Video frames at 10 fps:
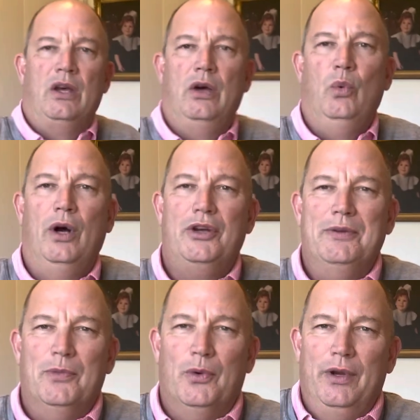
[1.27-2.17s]
Well,
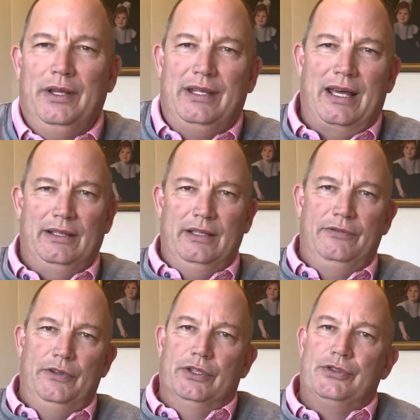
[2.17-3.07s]
good morning, Catalina
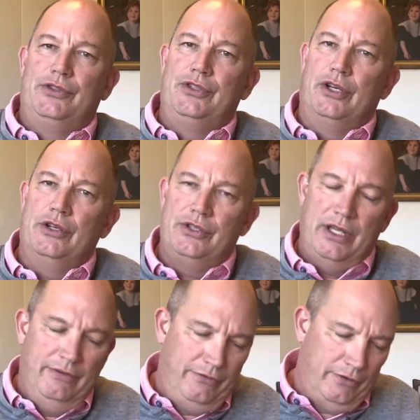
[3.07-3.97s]
Foothills Church
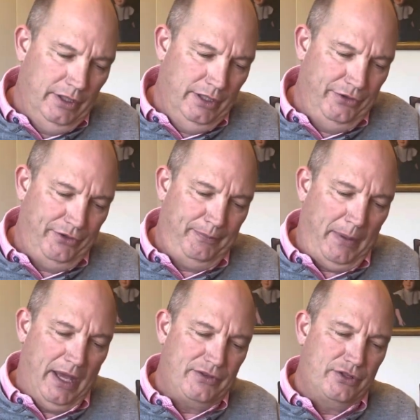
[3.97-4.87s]
and friends. It's
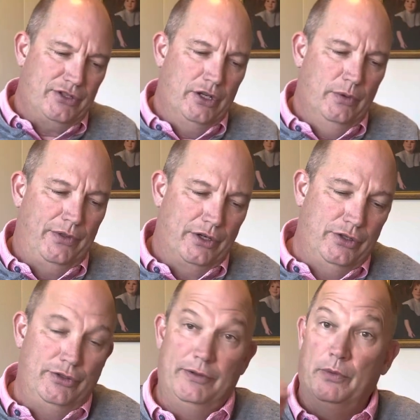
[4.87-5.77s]
Pastor Stone with our
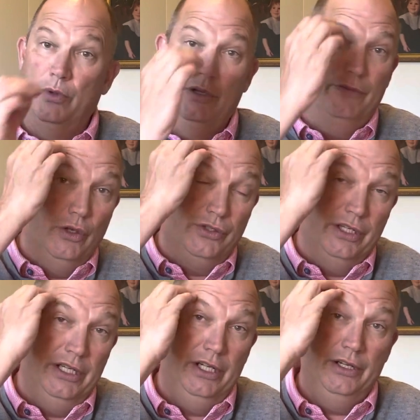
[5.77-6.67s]
Tuesday morning devotion
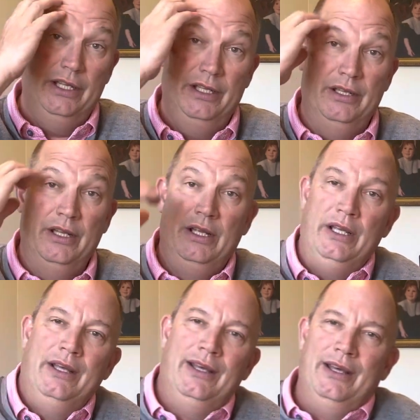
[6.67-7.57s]
here in
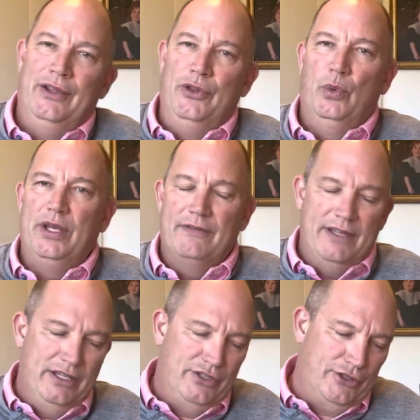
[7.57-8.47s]
the week of
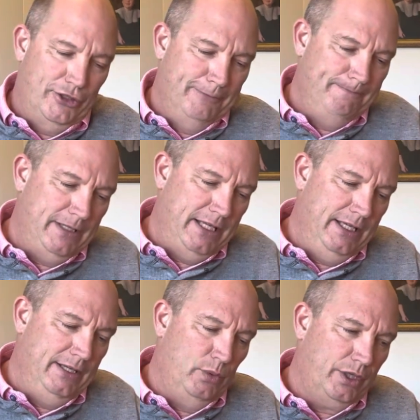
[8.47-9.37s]
Easter.
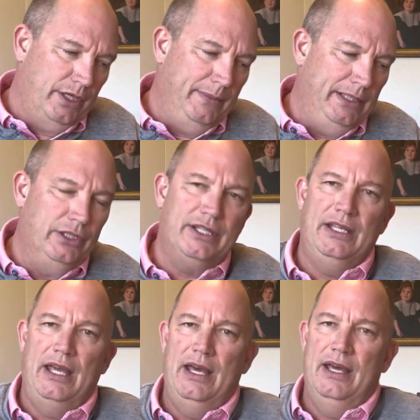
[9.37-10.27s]
And we're going to be
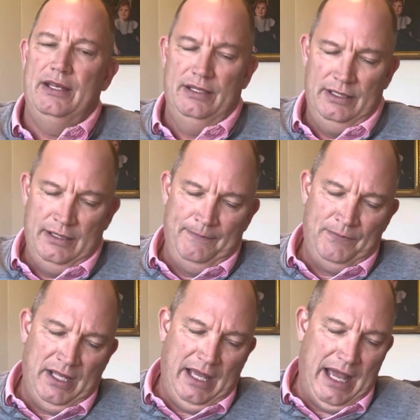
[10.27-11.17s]
looking at
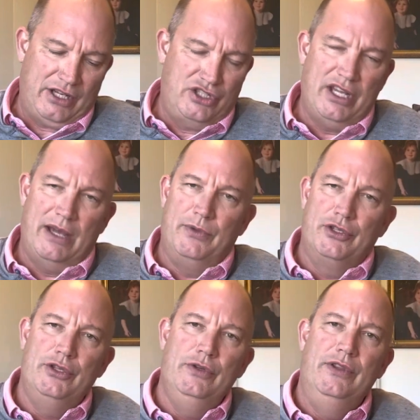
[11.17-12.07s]
Acts chapter
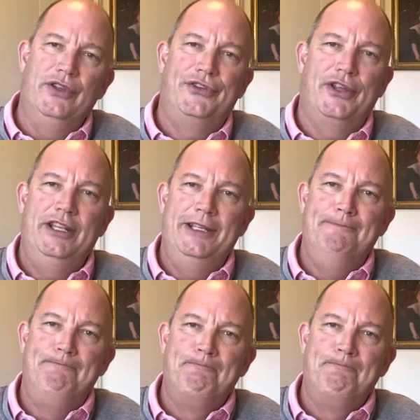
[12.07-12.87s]
2 this Sunday,